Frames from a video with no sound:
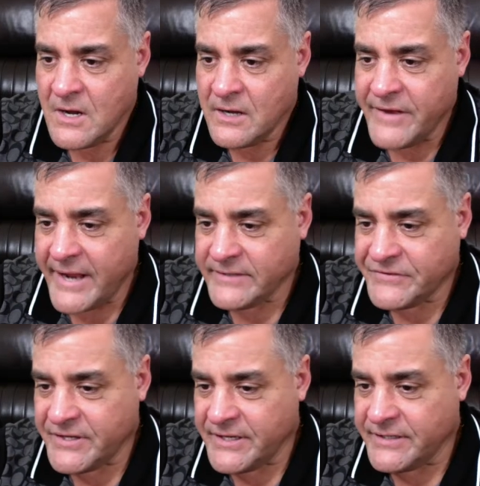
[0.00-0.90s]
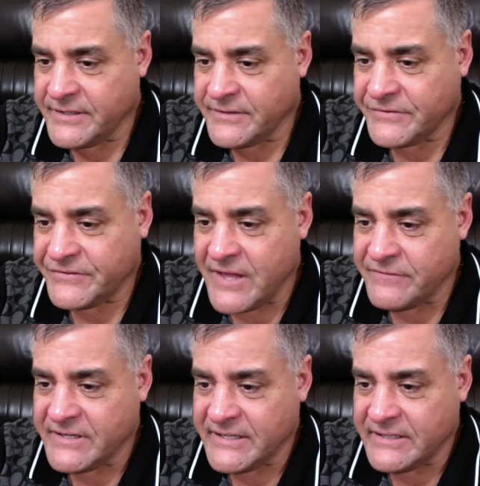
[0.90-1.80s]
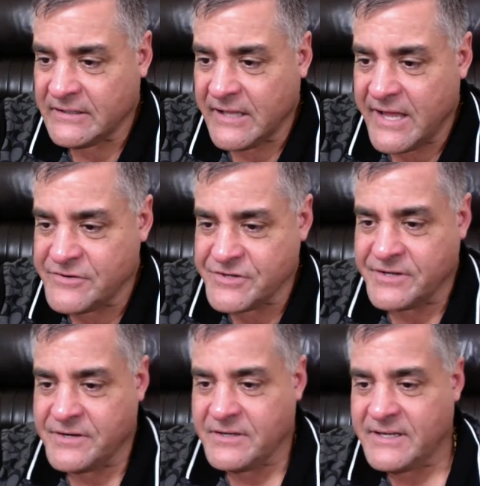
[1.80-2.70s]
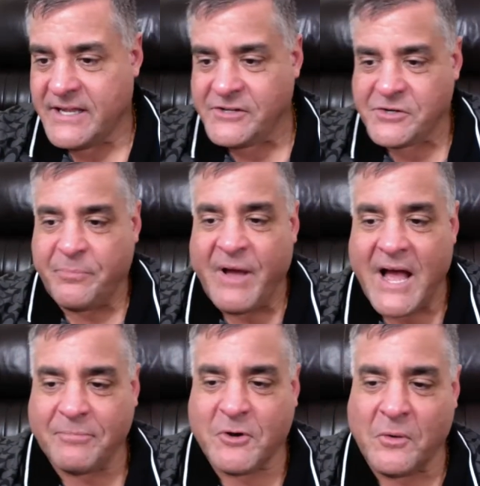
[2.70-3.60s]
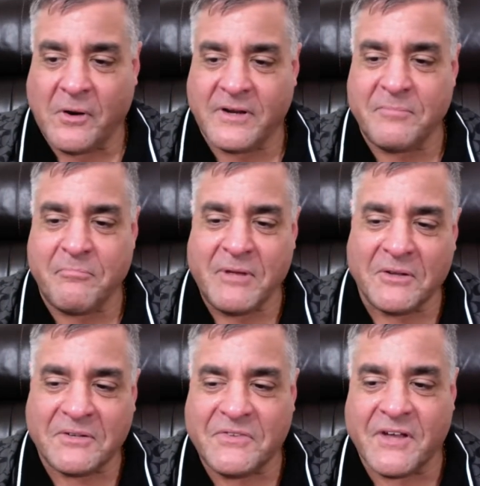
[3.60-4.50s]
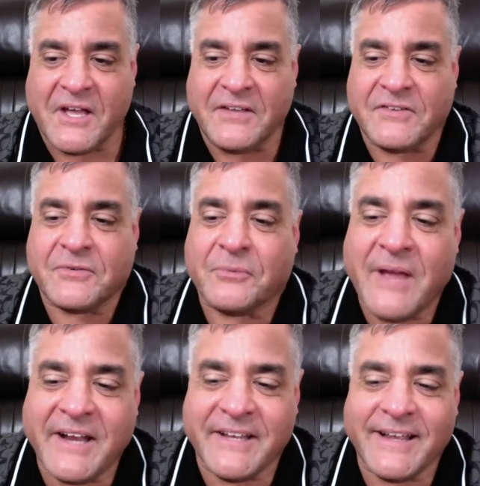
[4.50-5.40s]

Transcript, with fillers: 1970 legend. Get your popcorn and milk duds ready.